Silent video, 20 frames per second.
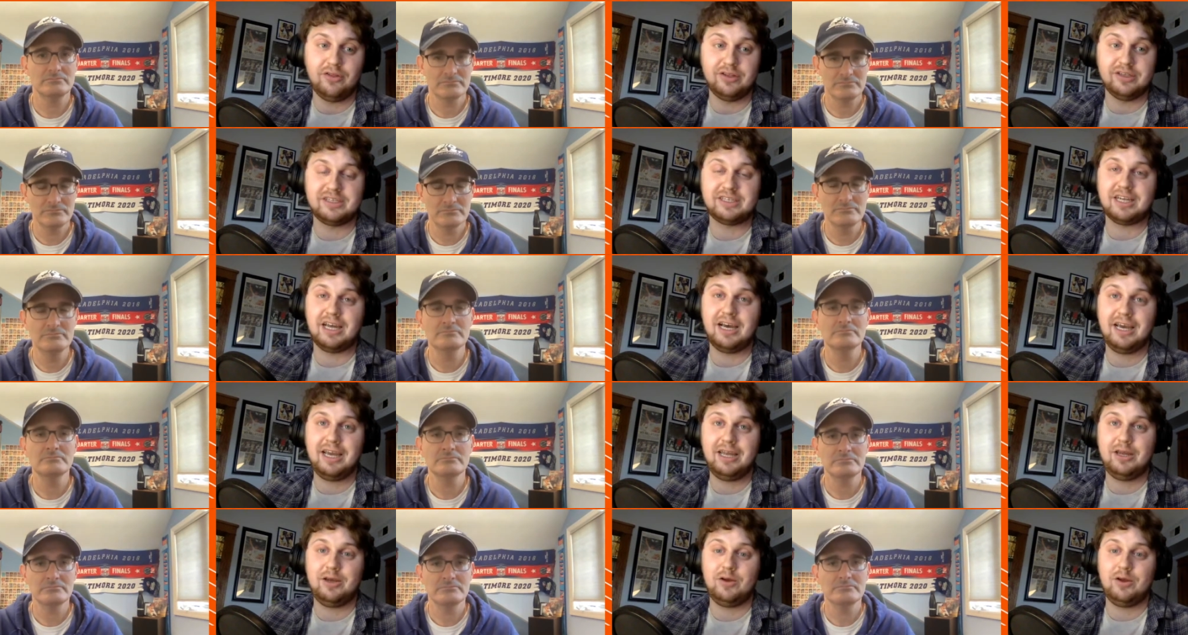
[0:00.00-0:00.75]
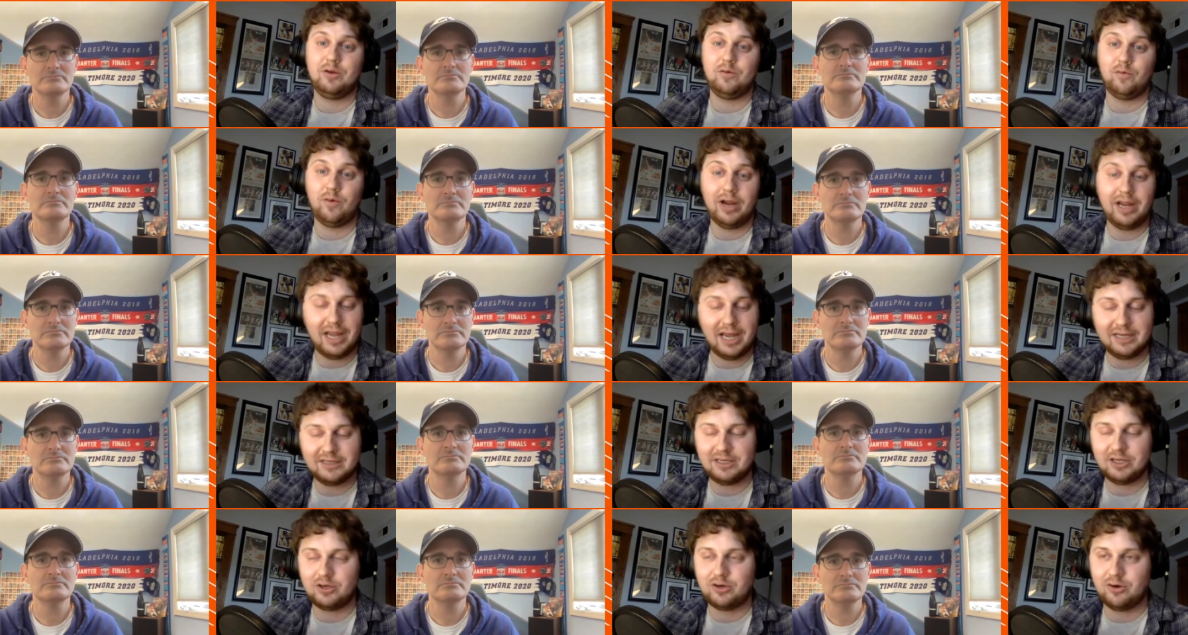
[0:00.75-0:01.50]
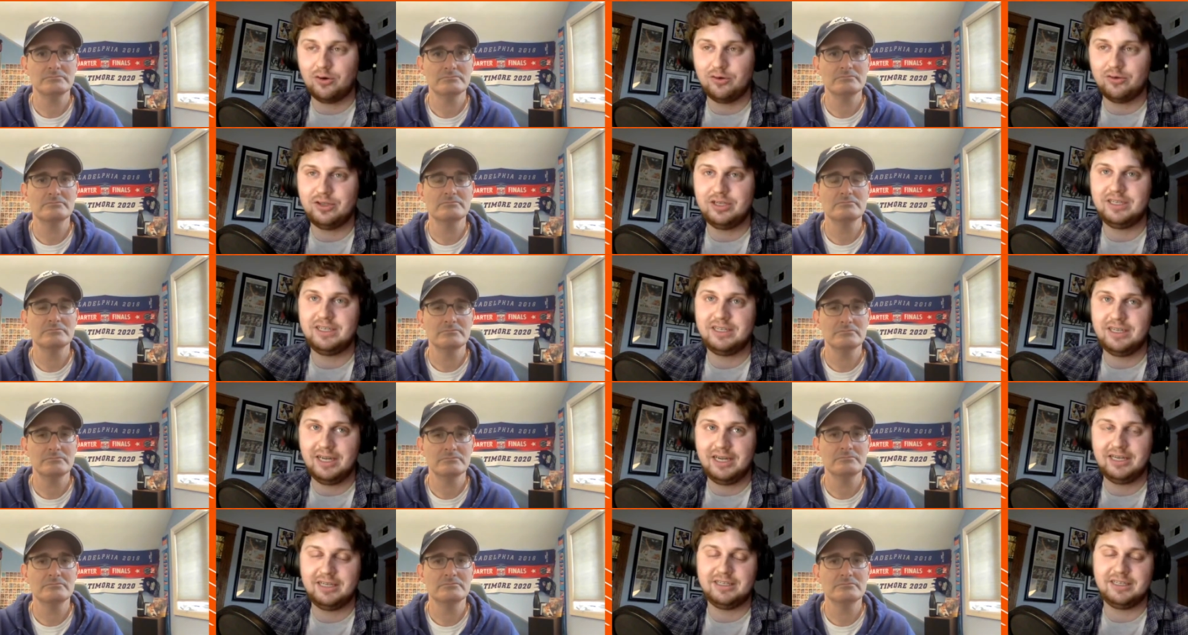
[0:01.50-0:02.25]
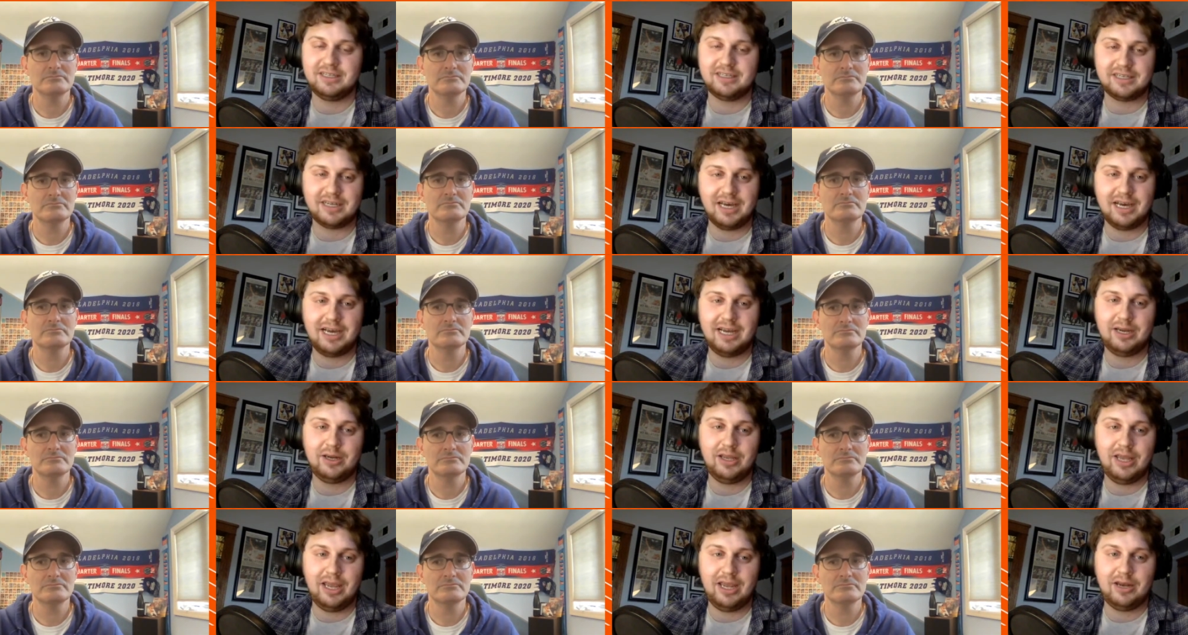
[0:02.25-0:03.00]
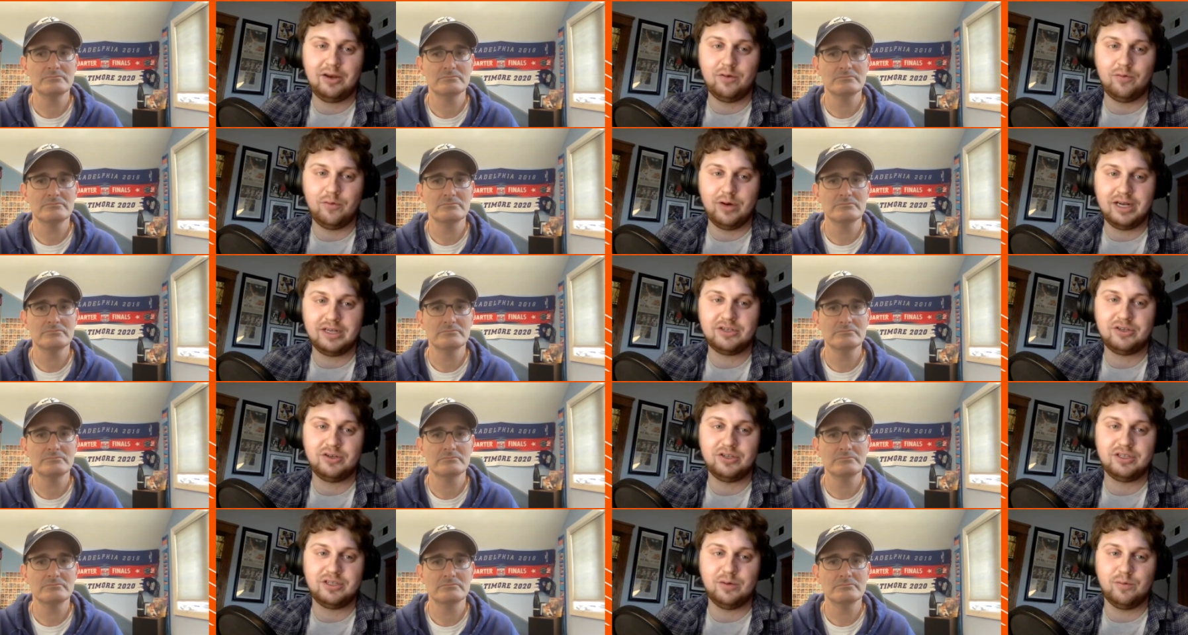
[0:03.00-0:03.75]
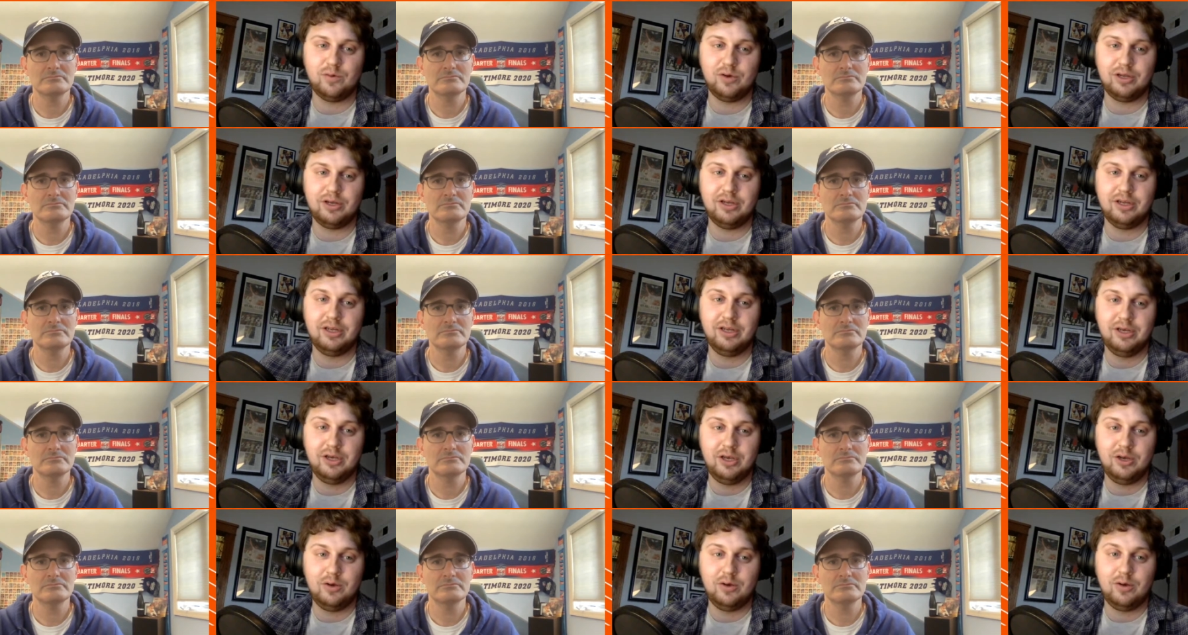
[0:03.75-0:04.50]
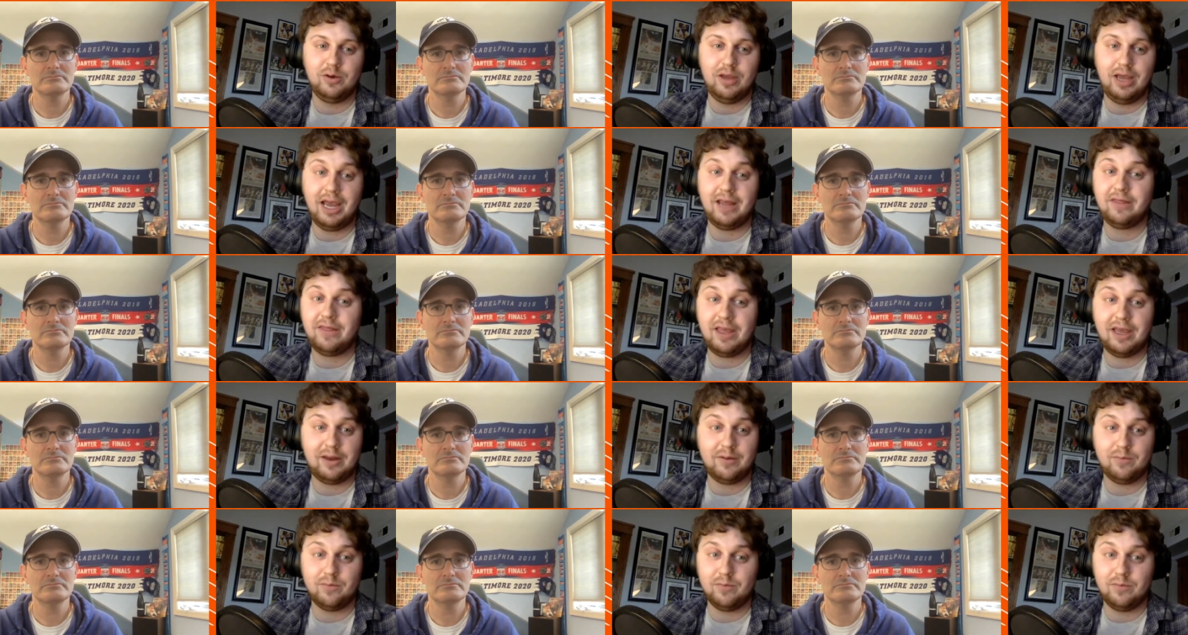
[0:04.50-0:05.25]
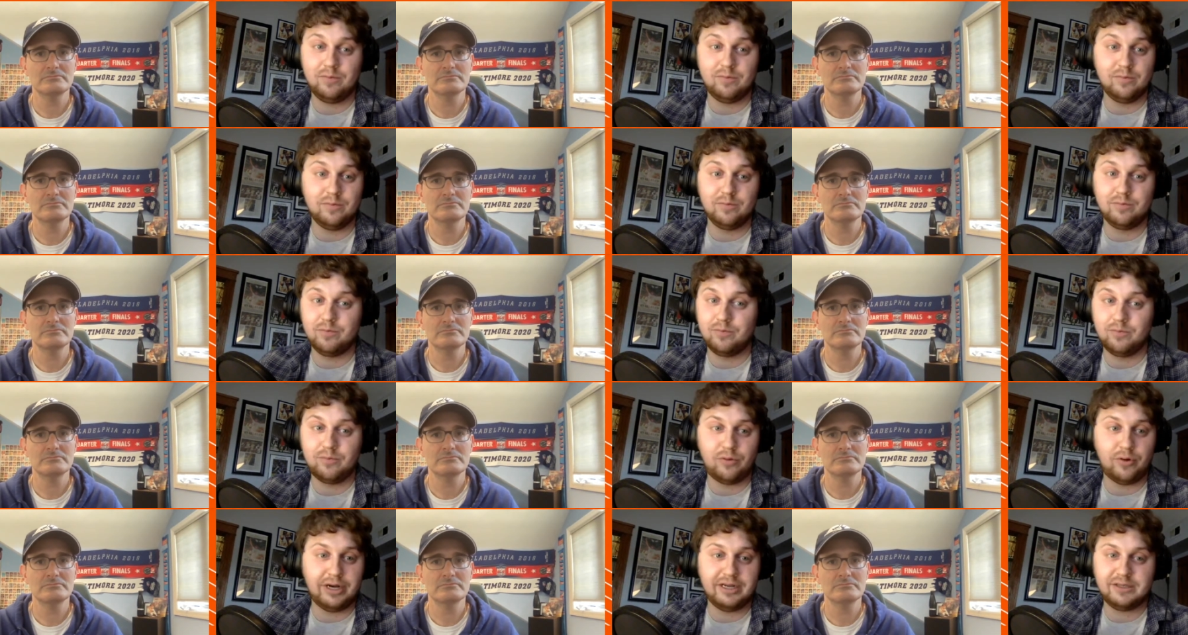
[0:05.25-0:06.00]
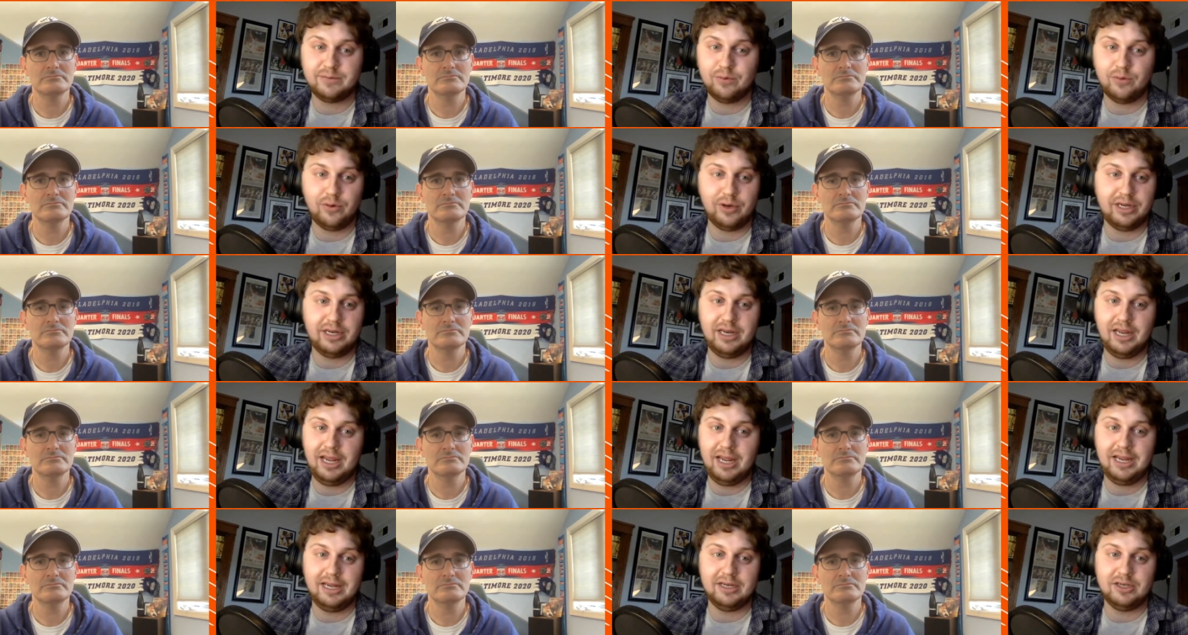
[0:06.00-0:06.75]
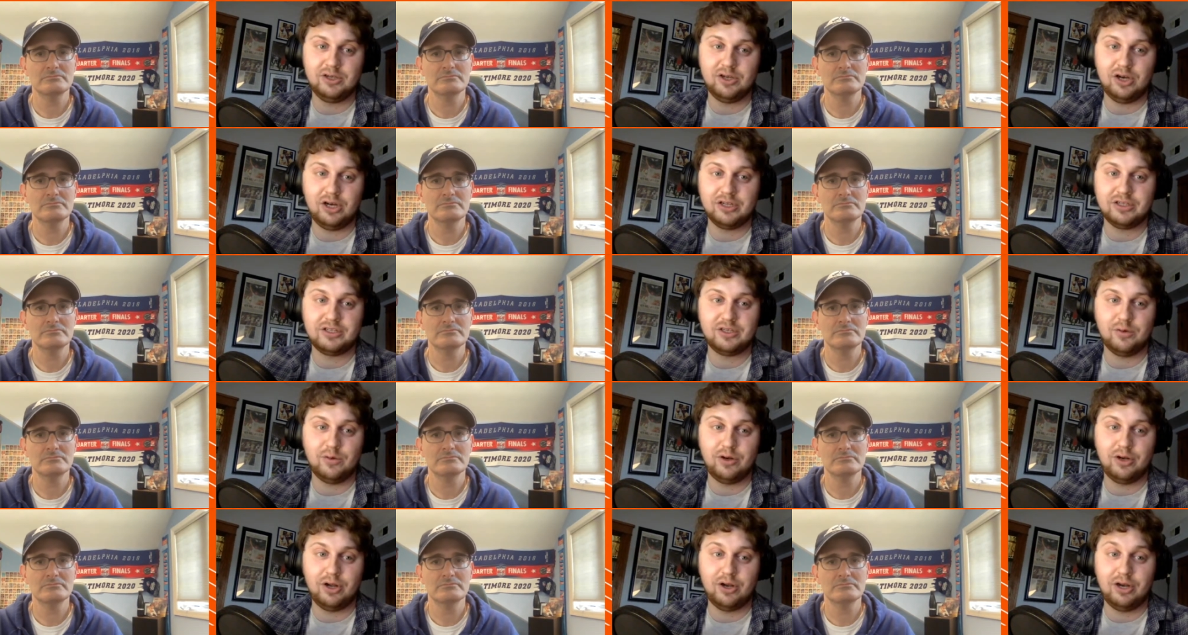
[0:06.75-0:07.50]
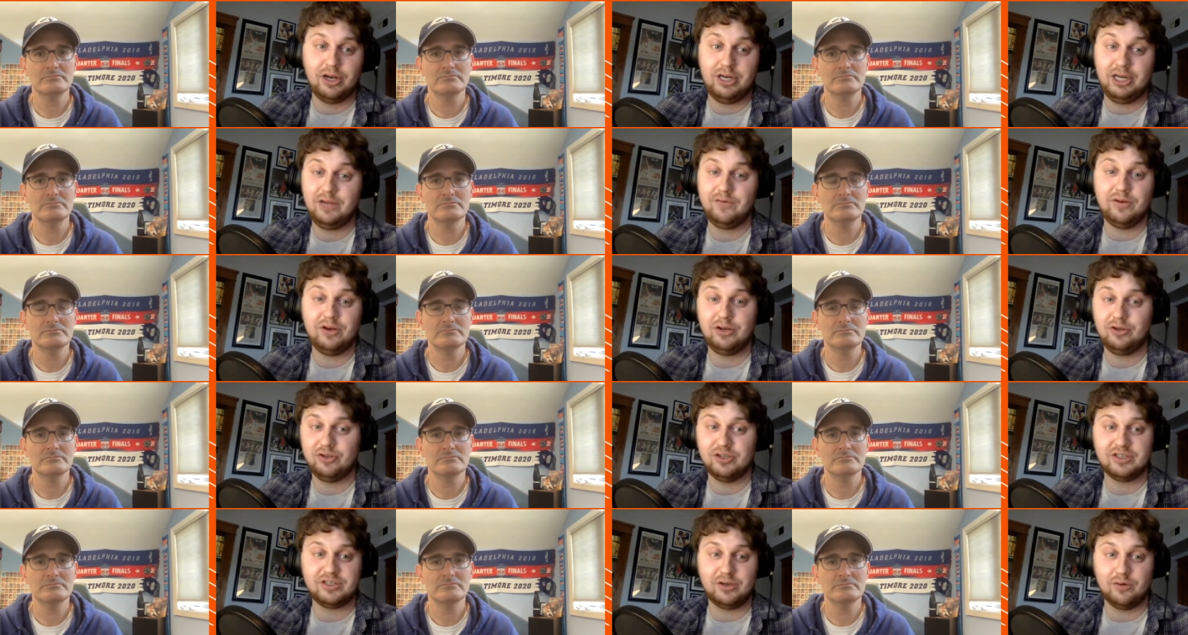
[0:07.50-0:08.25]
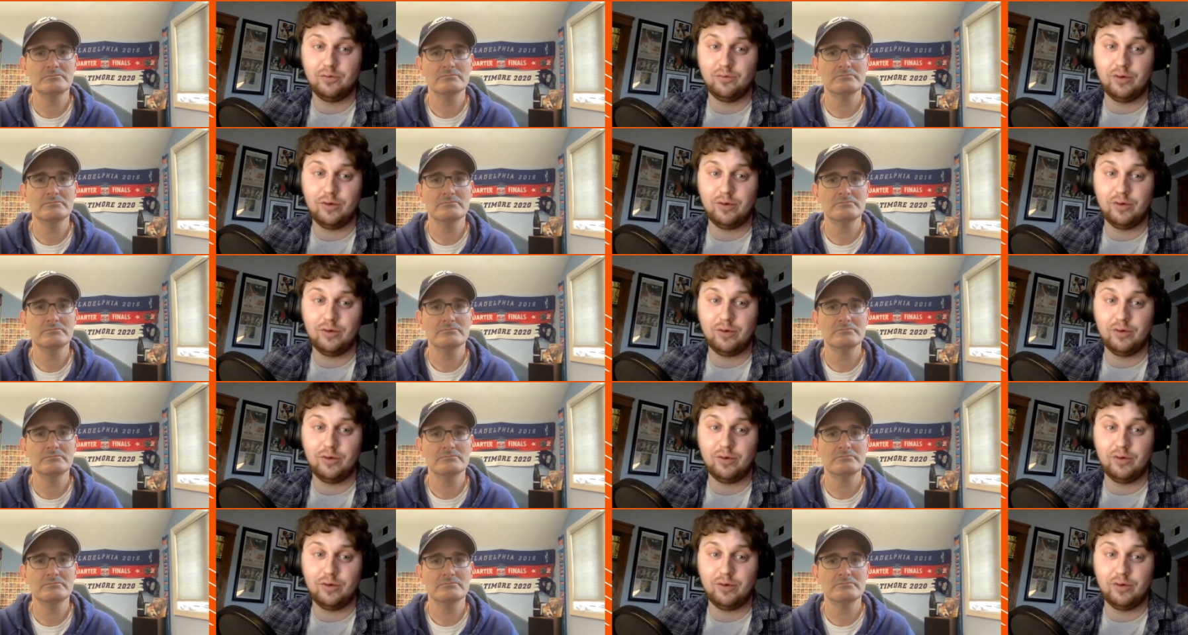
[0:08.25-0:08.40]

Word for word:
Speaker 1: The mm-hmm. sky, right as it currently stands, the sky can't roster someone at that price point, and also an uh, even in just a